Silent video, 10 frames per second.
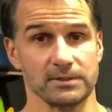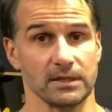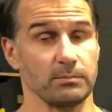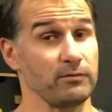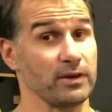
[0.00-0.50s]

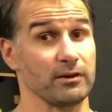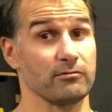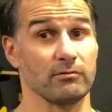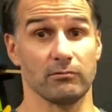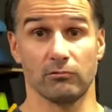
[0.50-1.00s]
If you
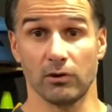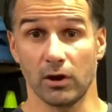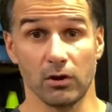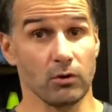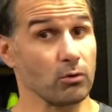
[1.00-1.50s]
can
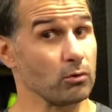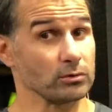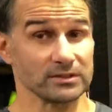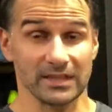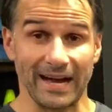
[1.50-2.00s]
row or
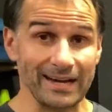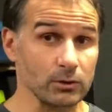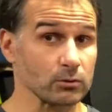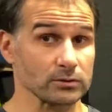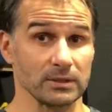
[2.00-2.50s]

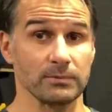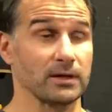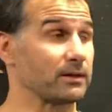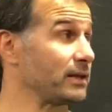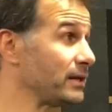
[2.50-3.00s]
cycle or something
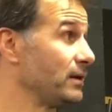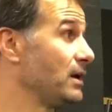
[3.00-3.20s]
like that,